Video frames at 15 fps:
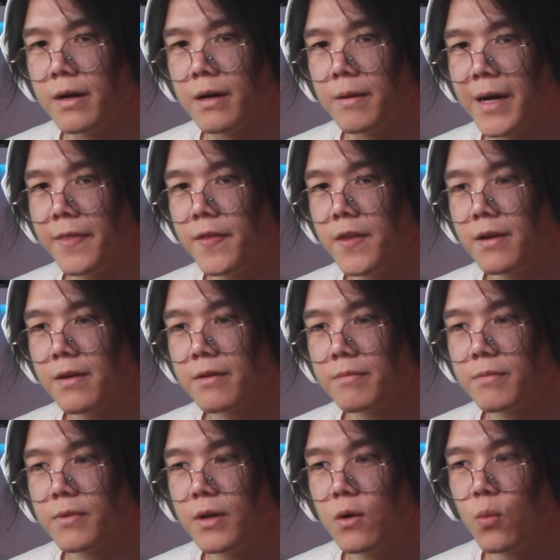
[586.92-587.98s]
I think,
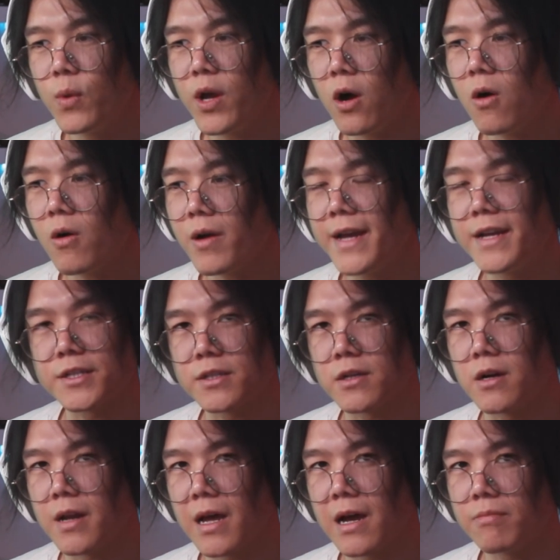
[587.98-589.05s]
we all kind of
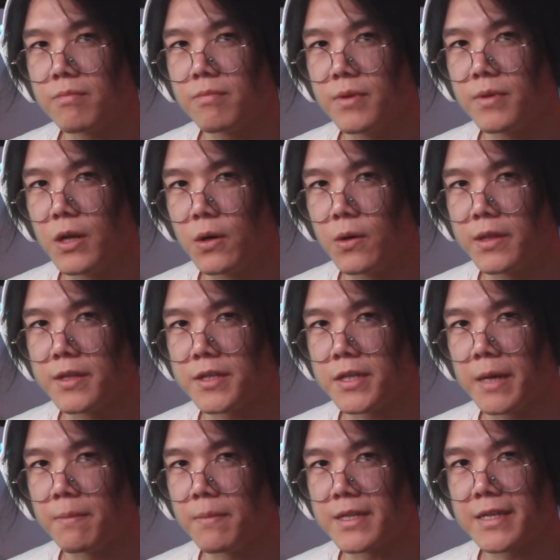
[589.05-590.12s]
start out, at the
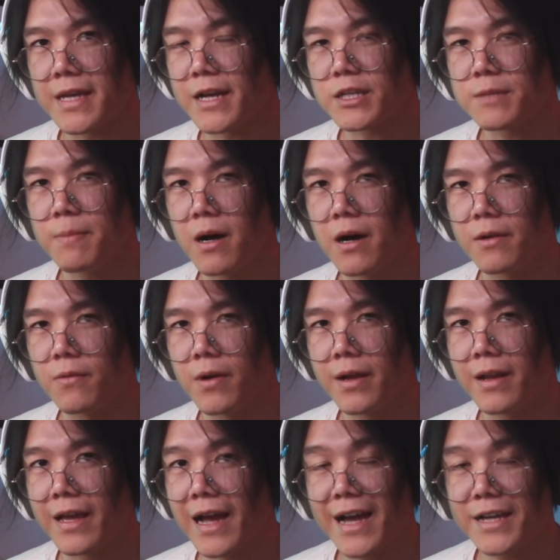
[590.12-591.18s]
same exact spot,
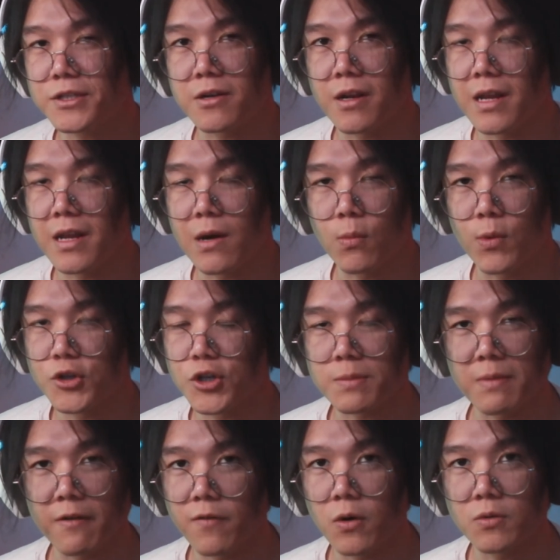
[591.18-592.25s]
right? Like I started out with
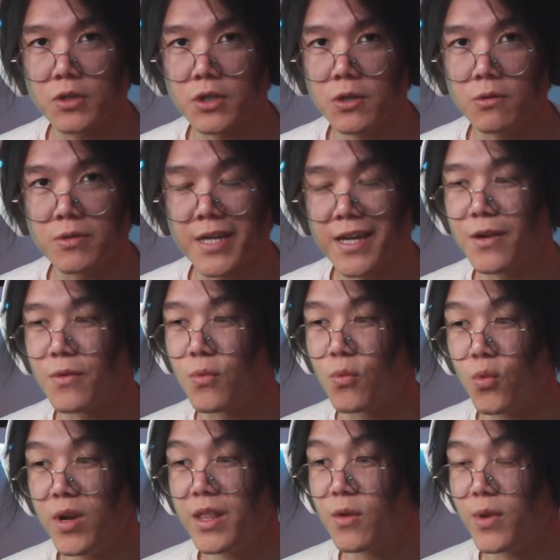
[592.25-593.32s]
just my phone too,
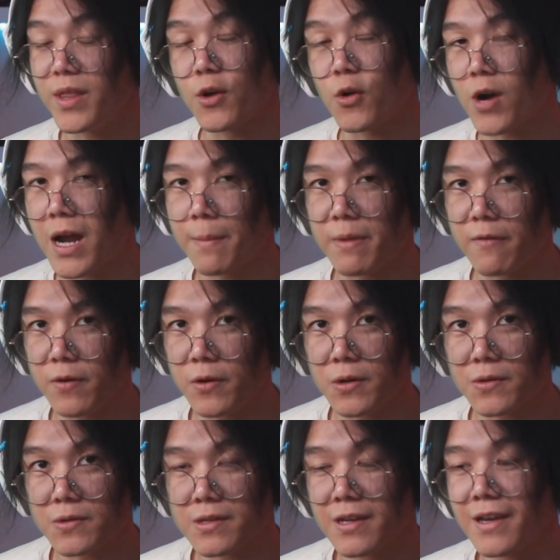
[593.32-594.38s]
taking really, really crappy
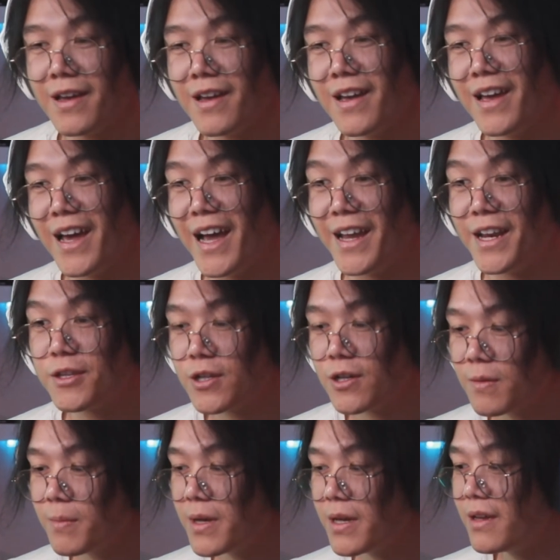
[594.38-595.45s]
photos. And it
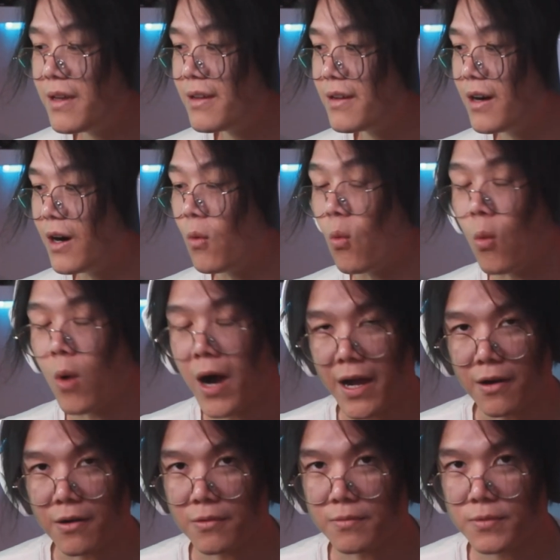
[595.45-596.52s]
took me a
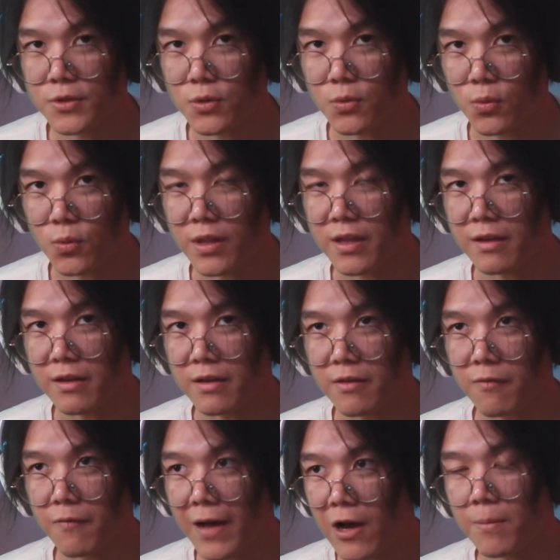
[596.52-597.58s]
while to
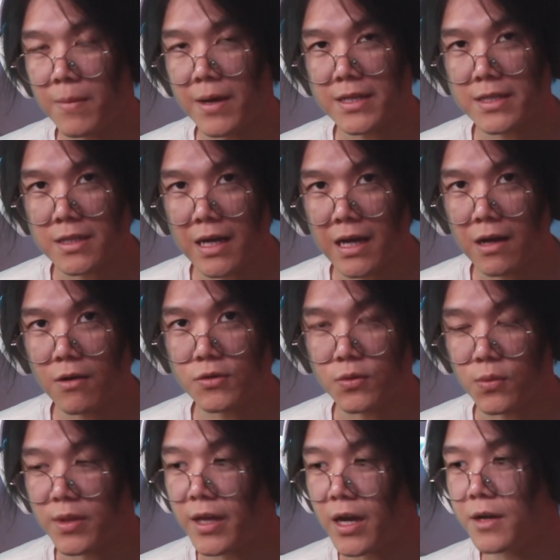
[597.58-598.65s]
really found my style,
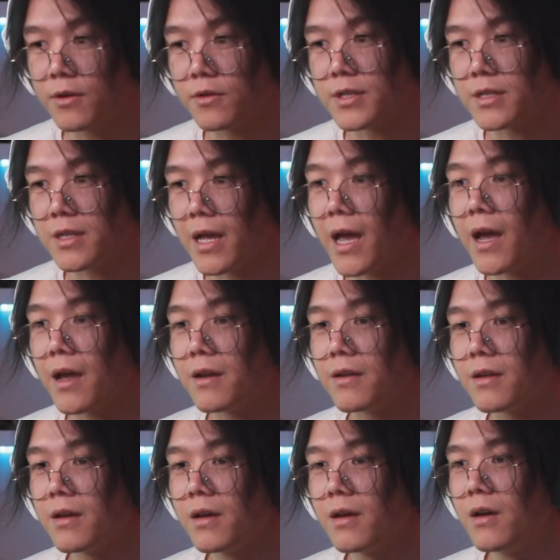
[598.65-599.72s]
to really
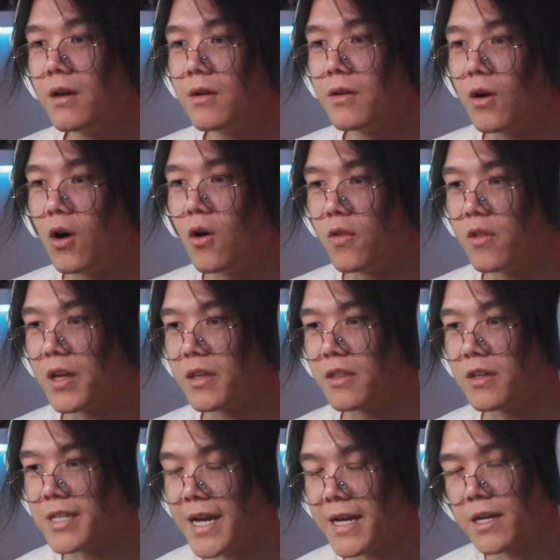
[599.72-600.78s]
understand all like
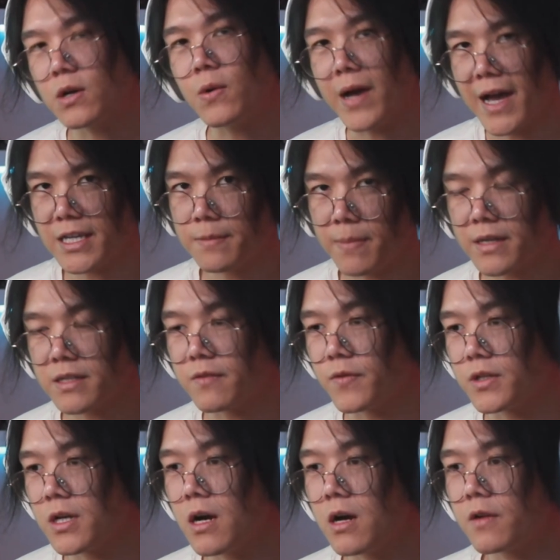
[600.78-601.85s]
the technical aspects of
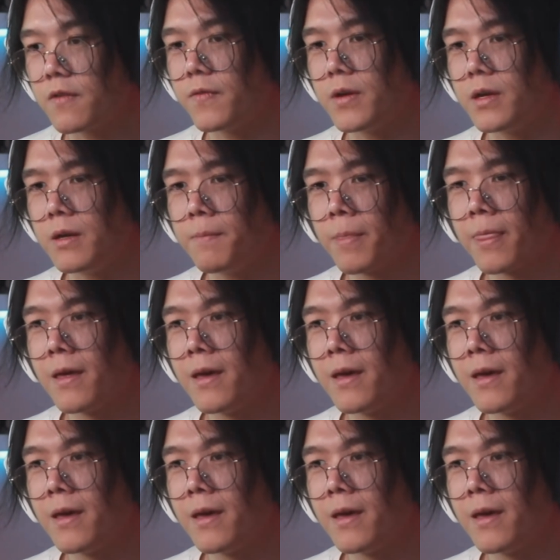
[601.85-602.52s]
photography.